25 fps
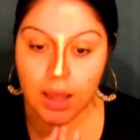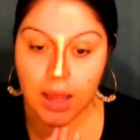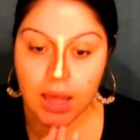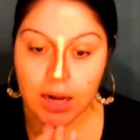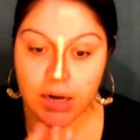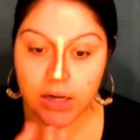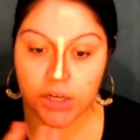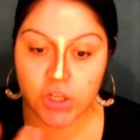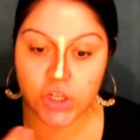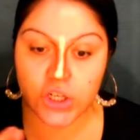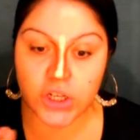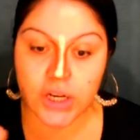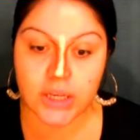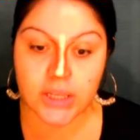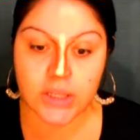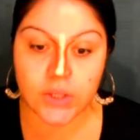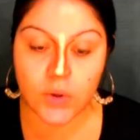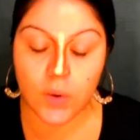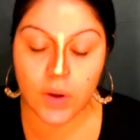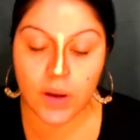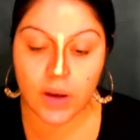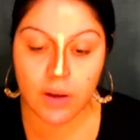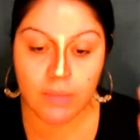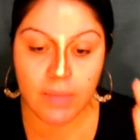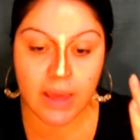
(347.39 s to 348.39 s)
And it's just
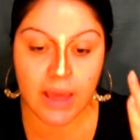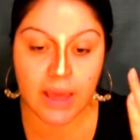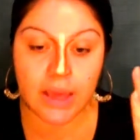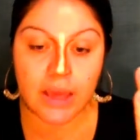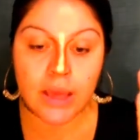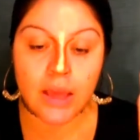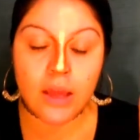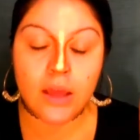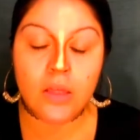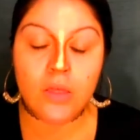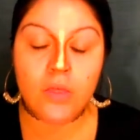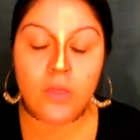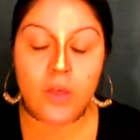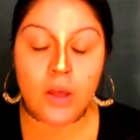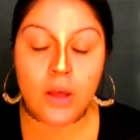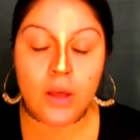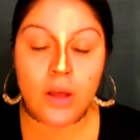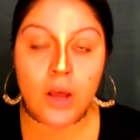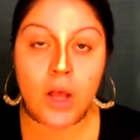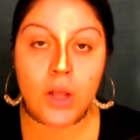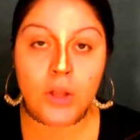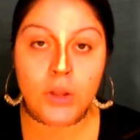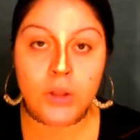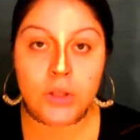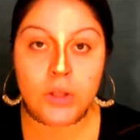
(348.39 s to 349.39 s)
going to make it,
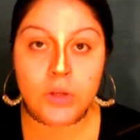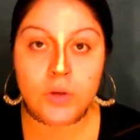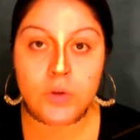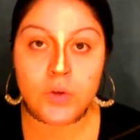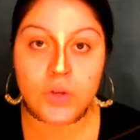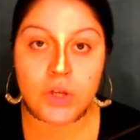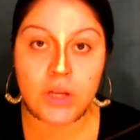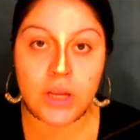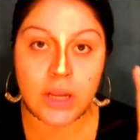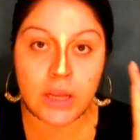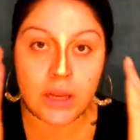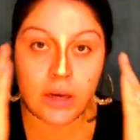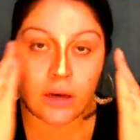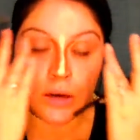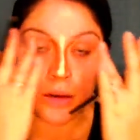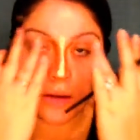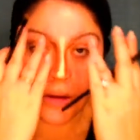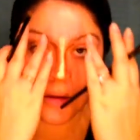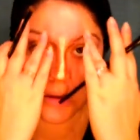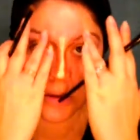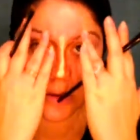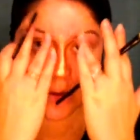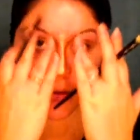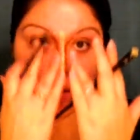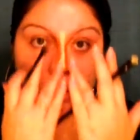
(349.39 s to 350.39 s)
the illusion,
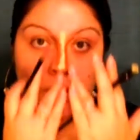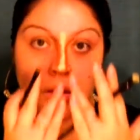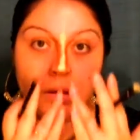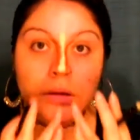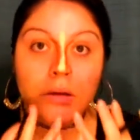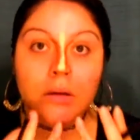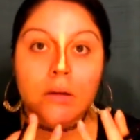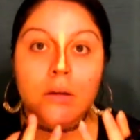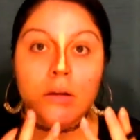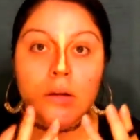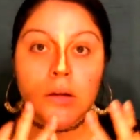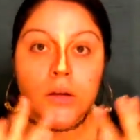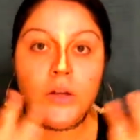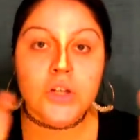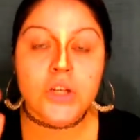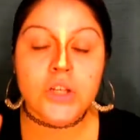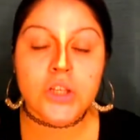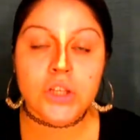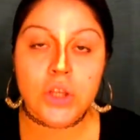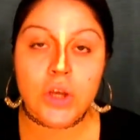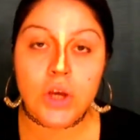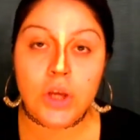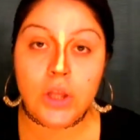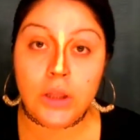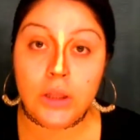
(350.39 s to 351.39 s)

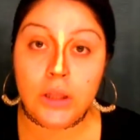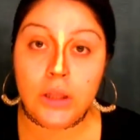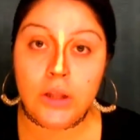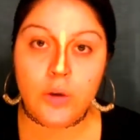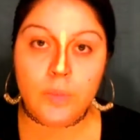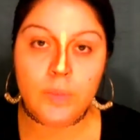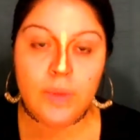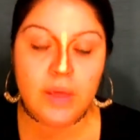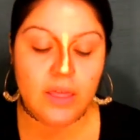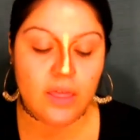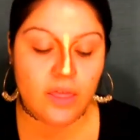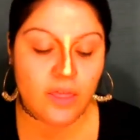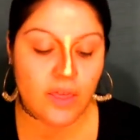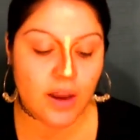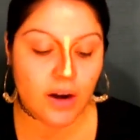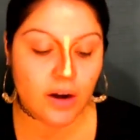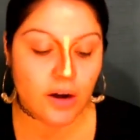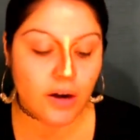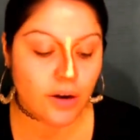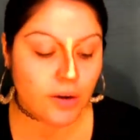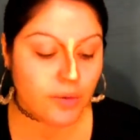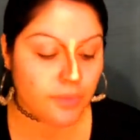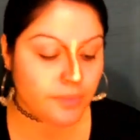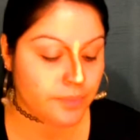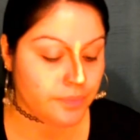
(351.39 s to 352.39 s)
just look a little bit
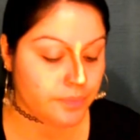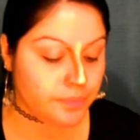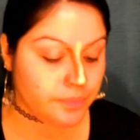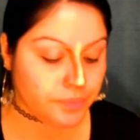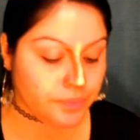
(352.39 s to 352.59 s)
thinner.